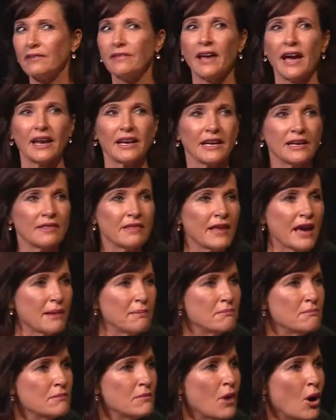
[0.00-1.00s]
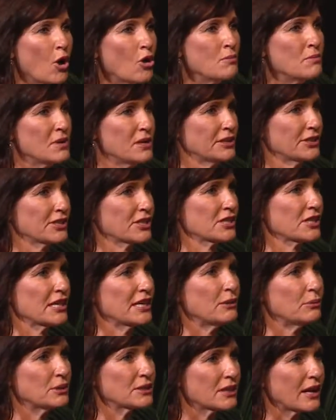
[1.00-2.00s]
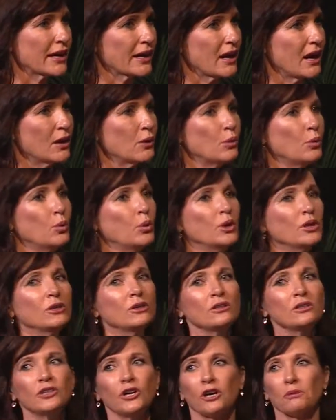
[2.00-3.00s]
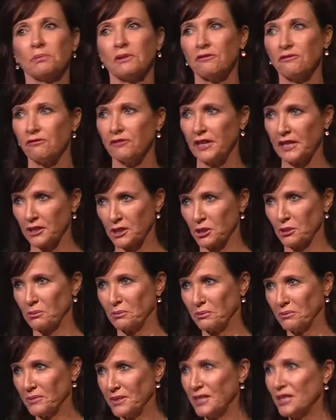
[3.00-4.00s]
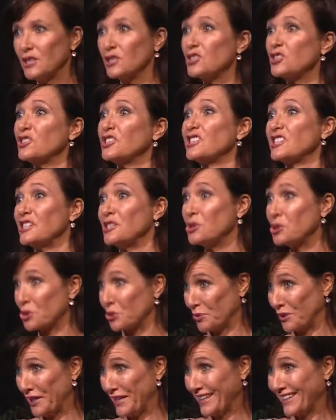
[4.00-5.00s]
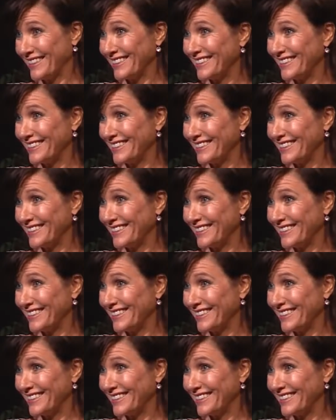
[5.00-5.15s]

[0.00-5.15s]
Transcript: that in that moment, he was like, I will not be victim to this injury,